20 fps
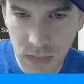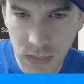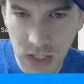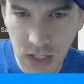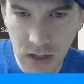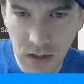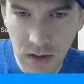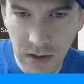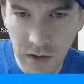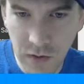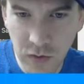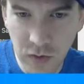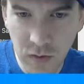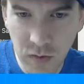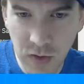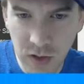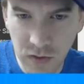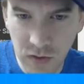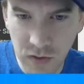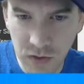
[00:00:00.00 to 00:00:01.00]
and lo
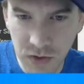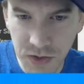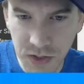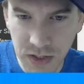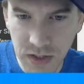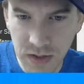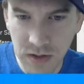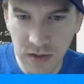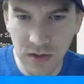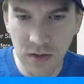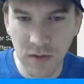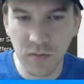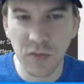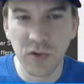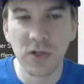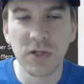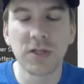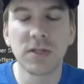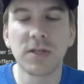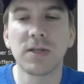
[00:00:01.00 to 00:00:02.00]
and behold, the
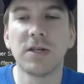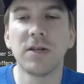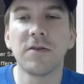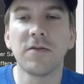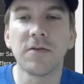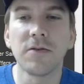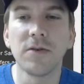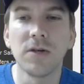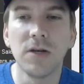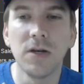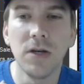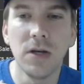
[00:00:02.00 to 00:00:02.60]
bullet's different.